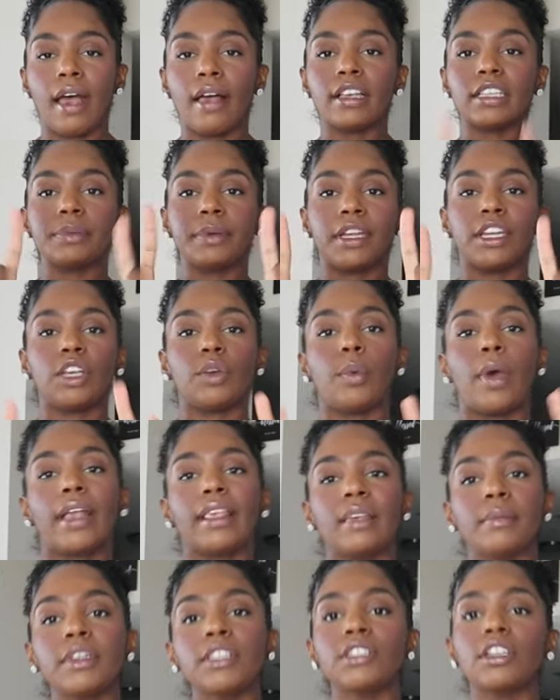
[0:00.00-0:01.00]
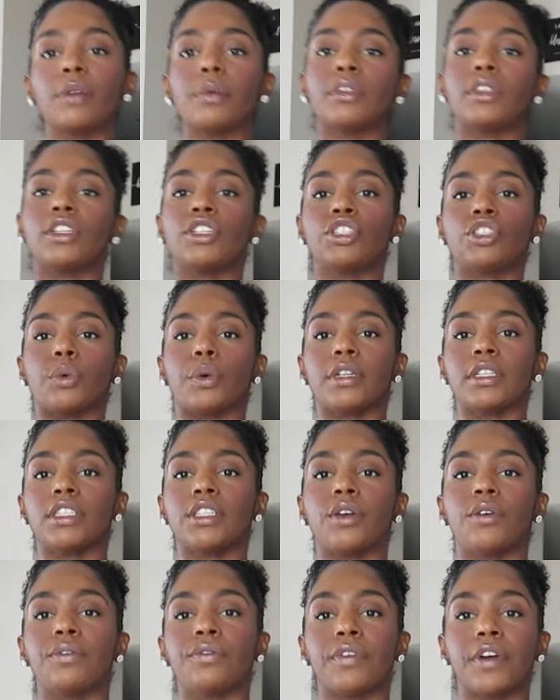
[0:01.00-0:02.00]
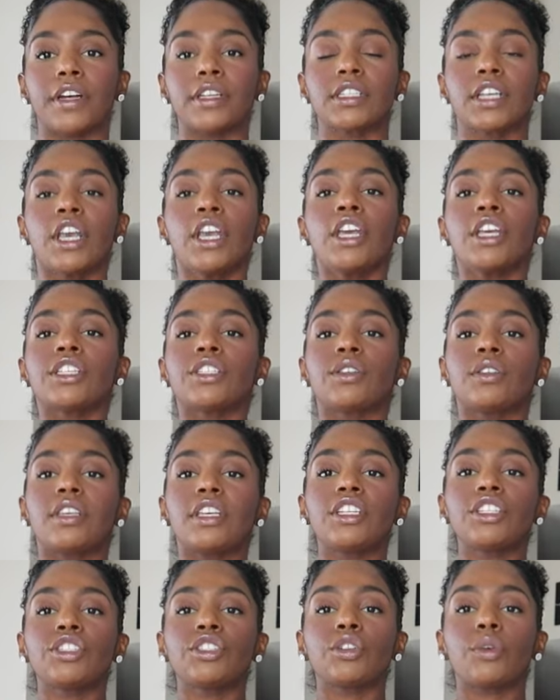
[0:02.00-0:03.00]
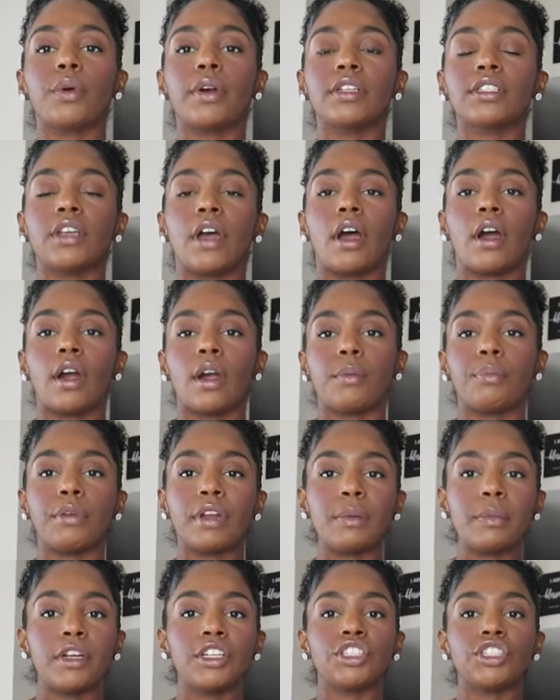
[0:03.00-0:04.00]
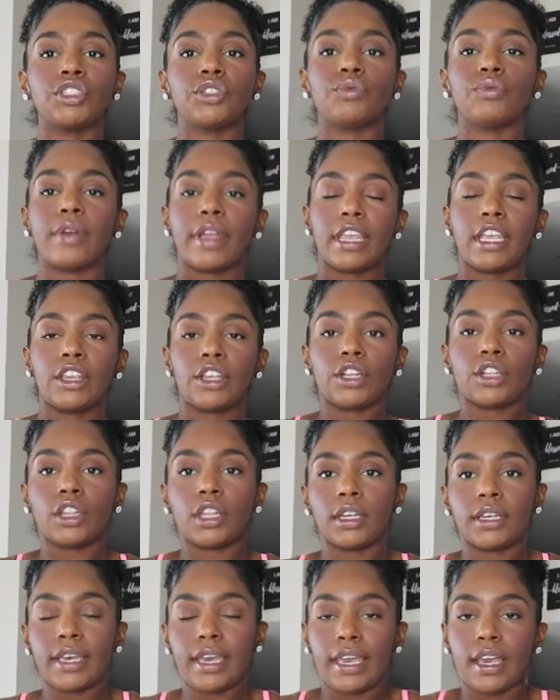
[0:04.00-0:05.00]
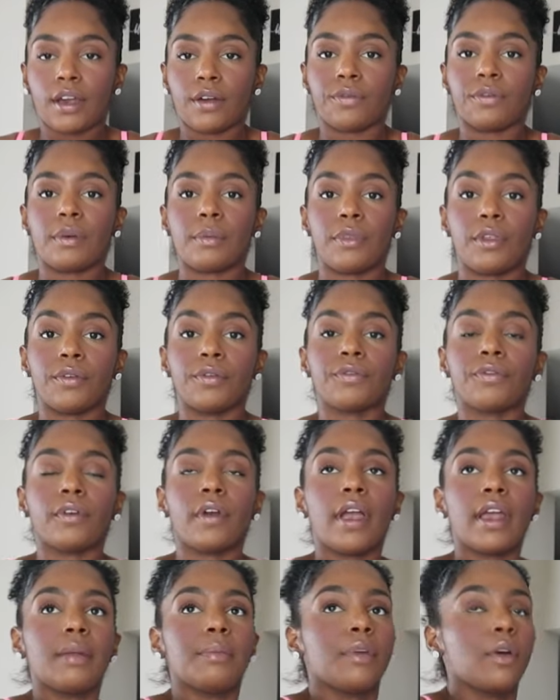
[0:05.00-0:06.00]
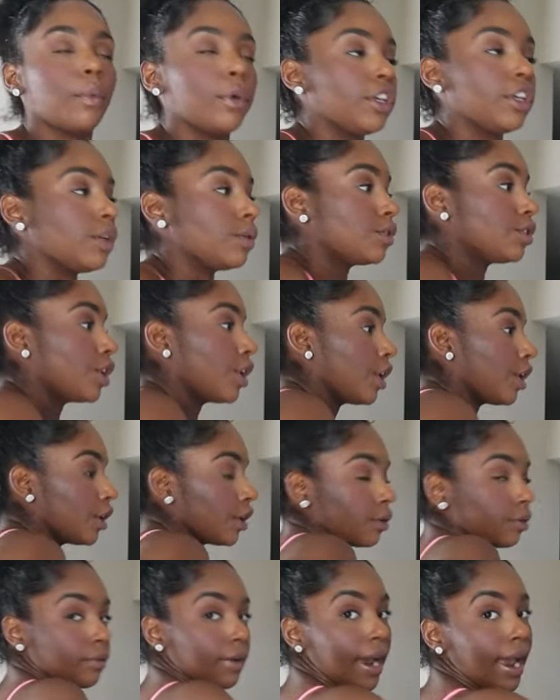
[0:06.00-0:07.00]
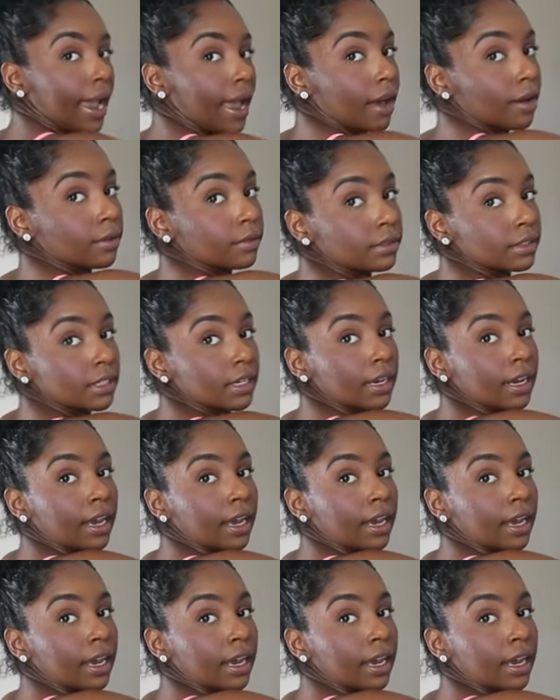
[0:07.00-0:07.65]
I'll explain to you why. Let me start with the shorts though first. So these shorts are pretty much just regular looking from the front, but when you turn around,